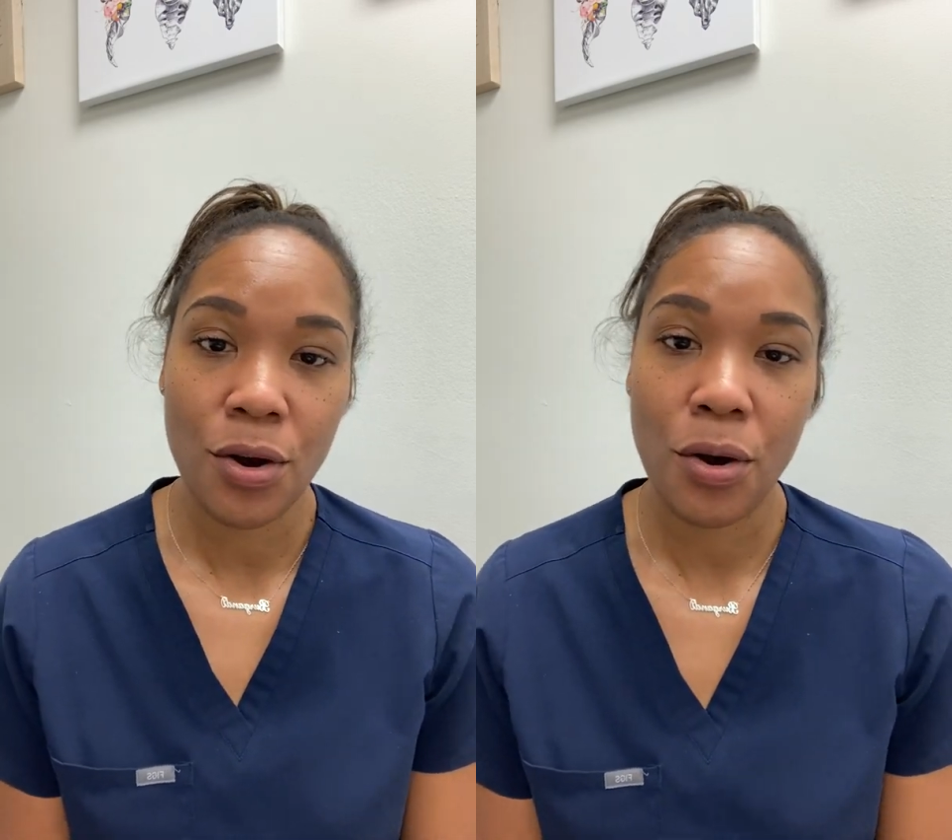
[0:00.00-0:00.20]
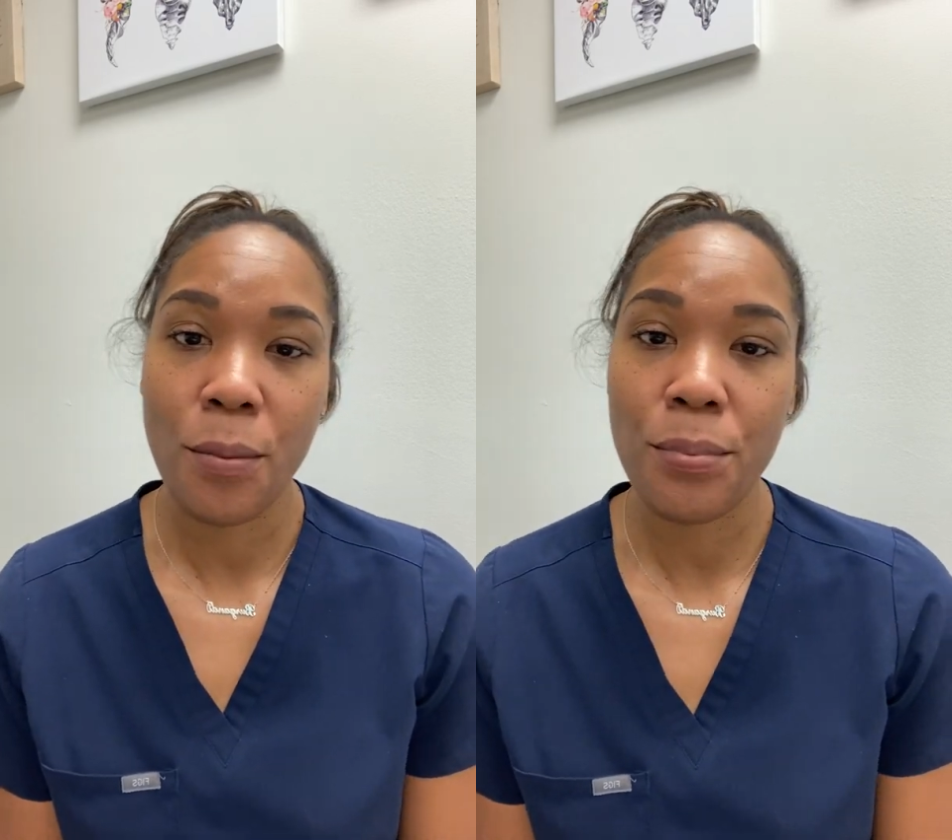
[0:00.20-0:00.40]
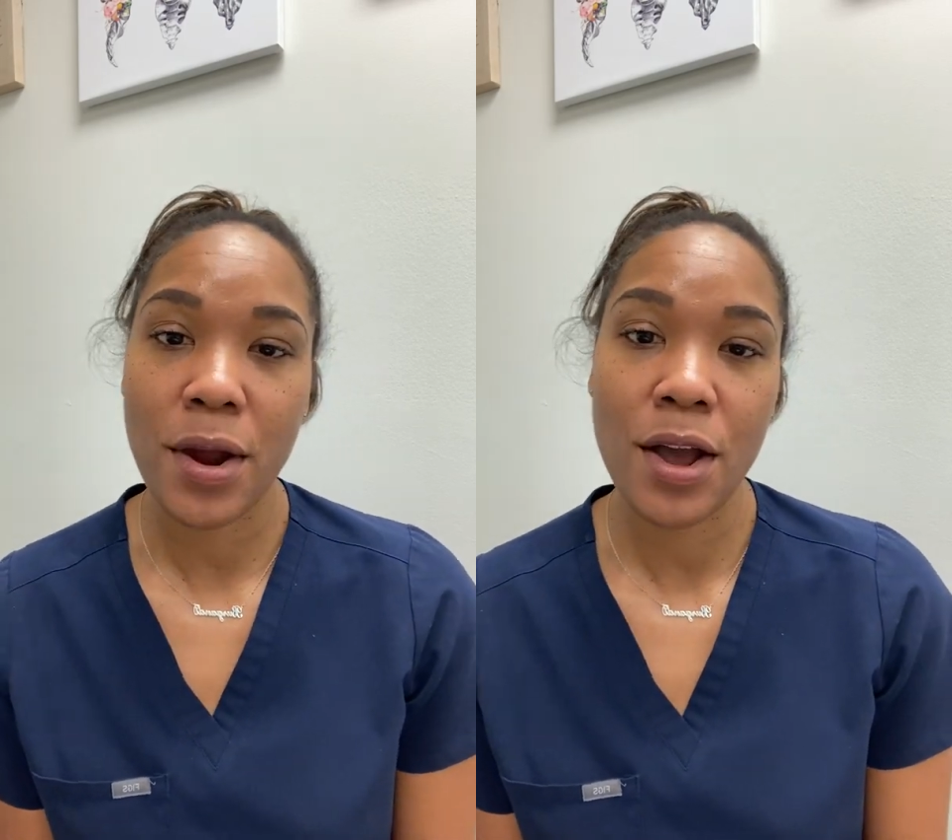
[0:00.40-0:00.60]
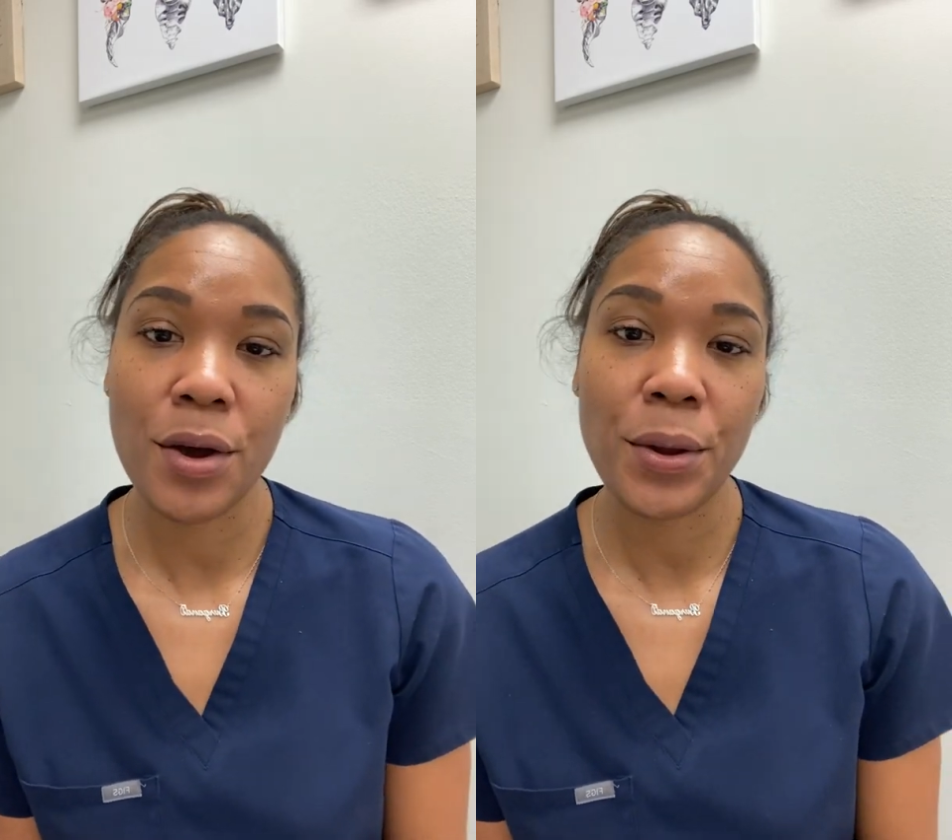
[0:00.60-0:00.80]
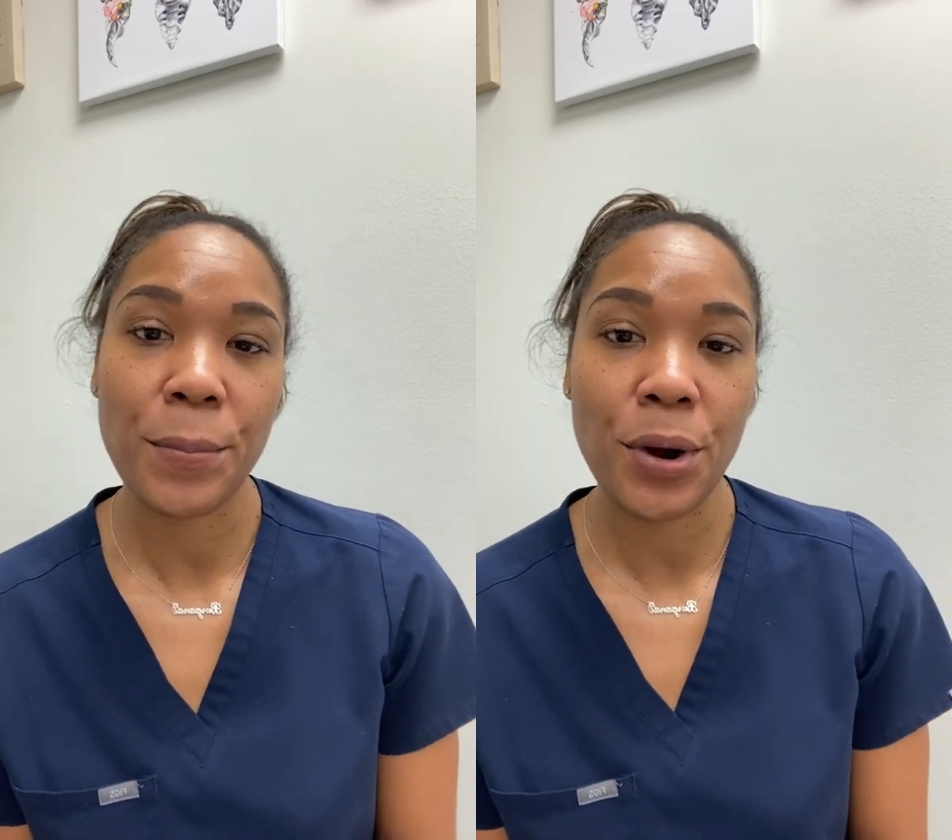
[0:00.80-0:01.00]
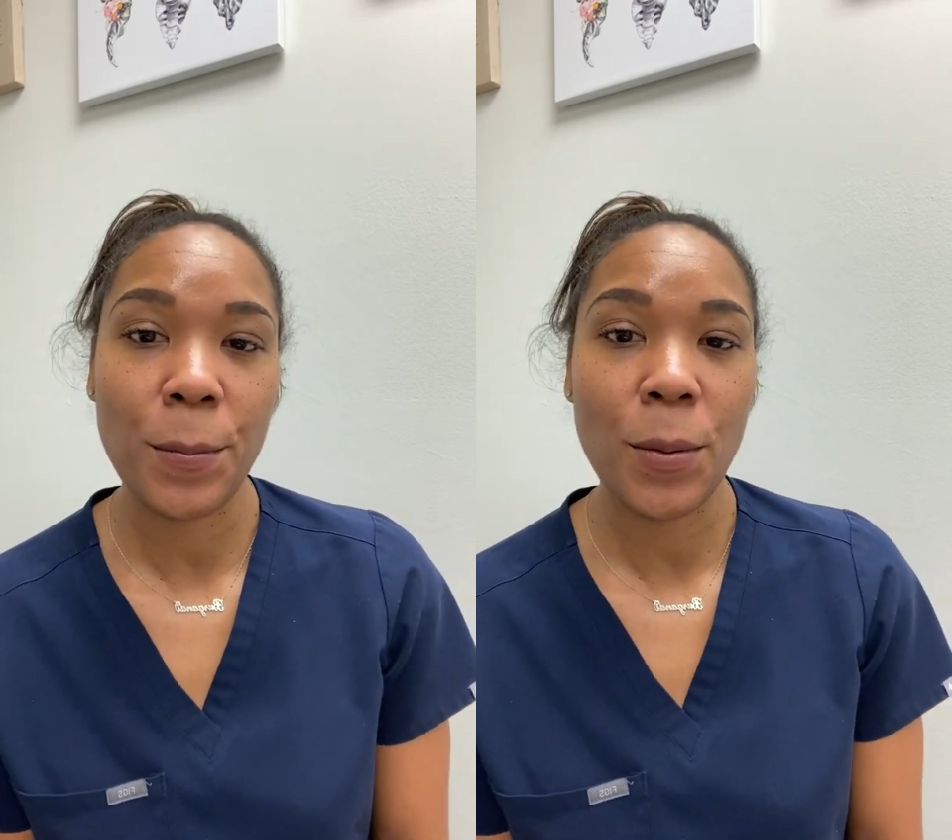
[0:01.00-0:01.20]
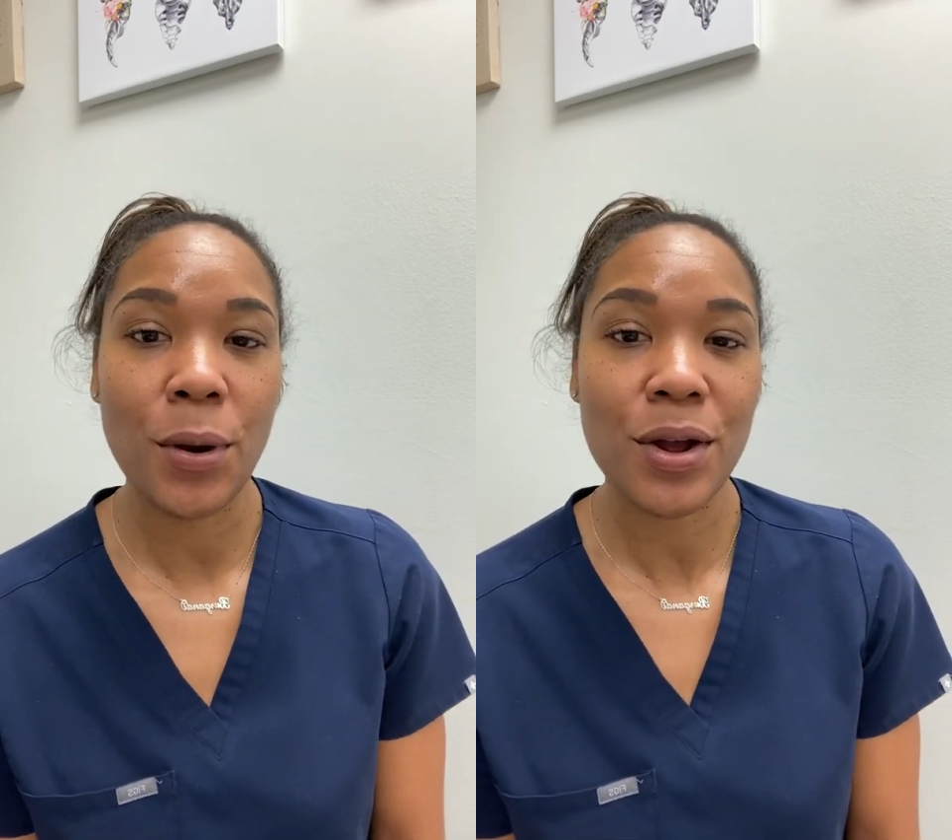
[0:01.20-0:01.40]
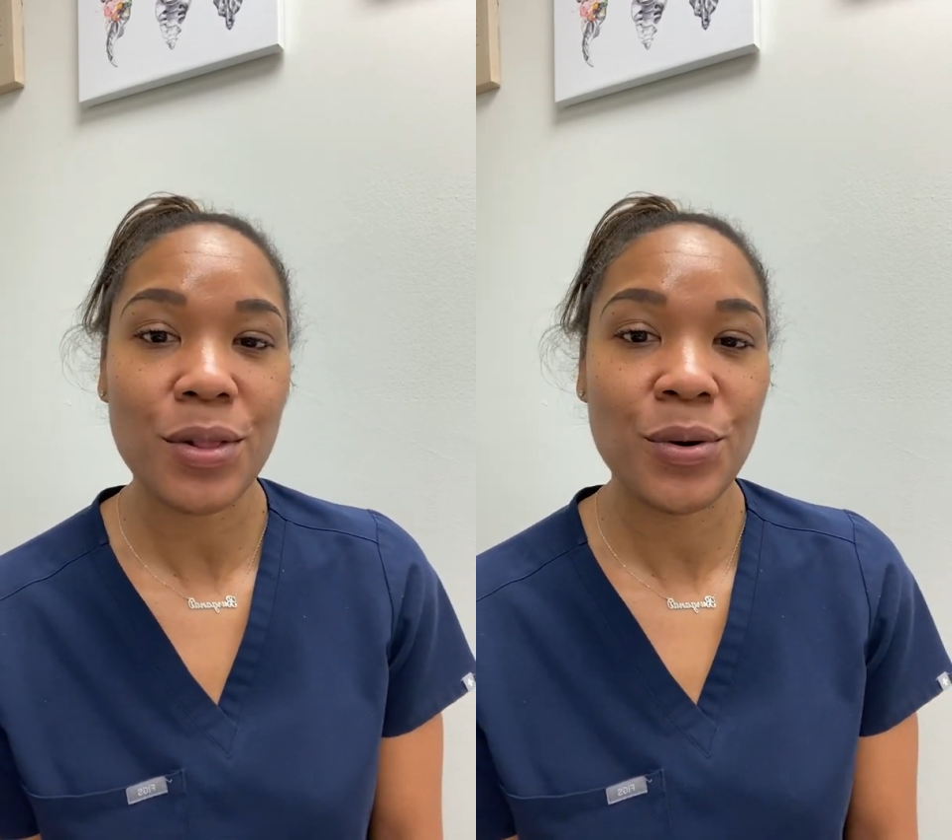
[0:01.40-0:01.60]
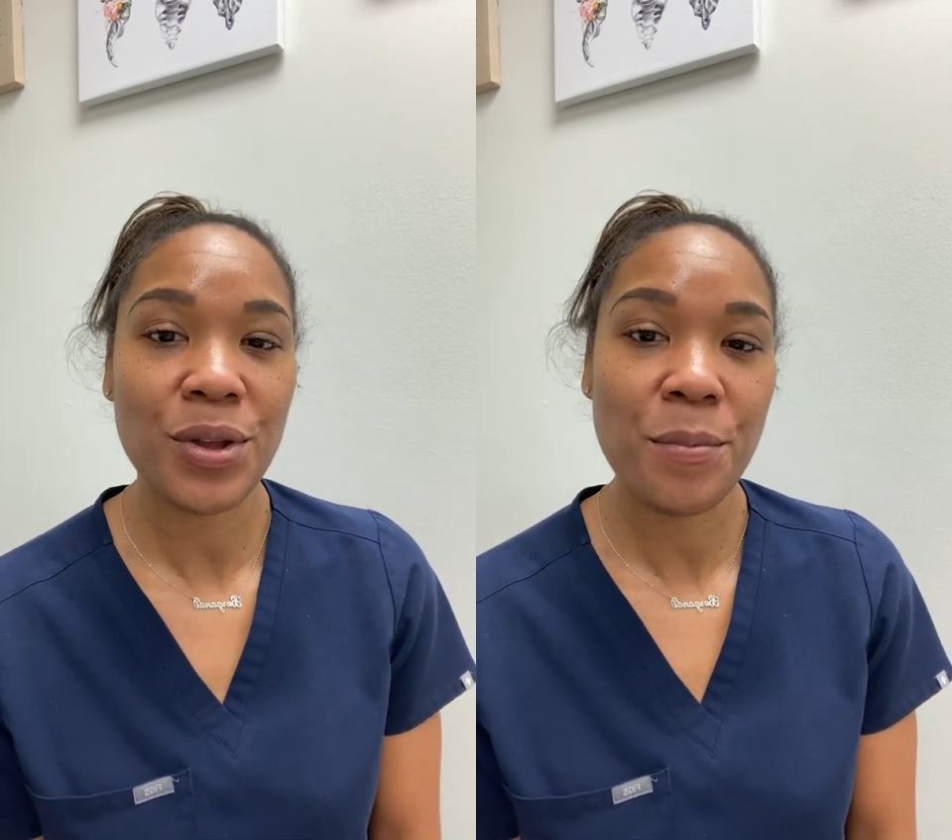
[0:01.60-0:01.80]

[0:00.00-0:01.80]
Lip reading: or brown or purple marks on your